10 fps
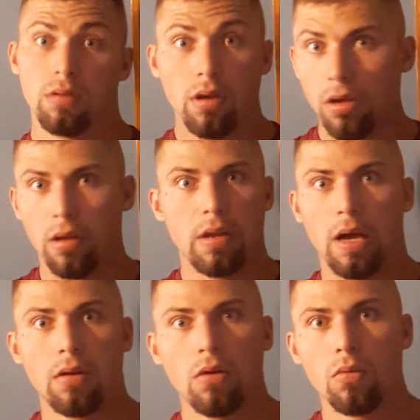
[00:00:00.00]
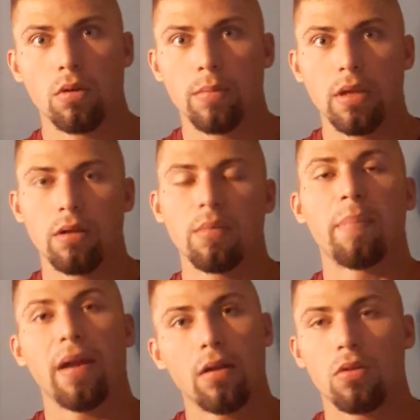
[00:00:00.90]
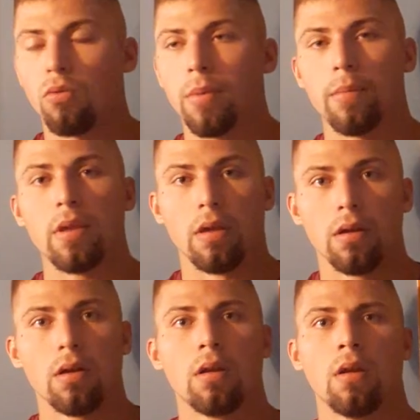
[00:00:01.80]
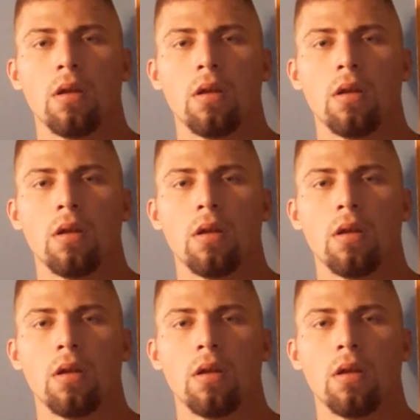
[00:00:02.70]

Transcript: Yeah, I don't want to be here. My parents want me to be here.